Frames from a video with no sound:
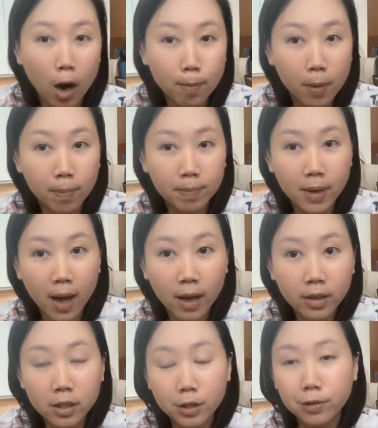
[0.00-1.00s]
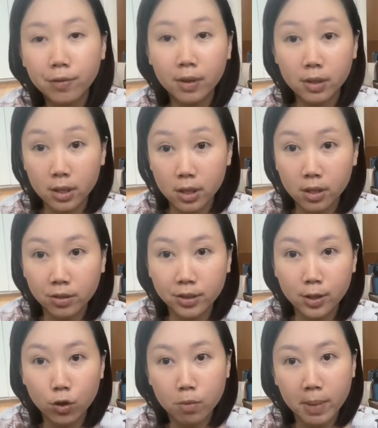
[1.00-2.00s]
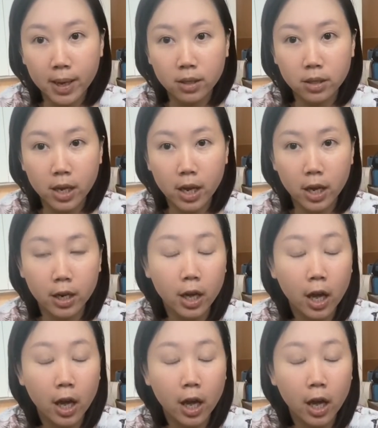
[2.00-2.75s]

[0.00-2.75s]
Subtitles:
of that, it's very easy to maintain.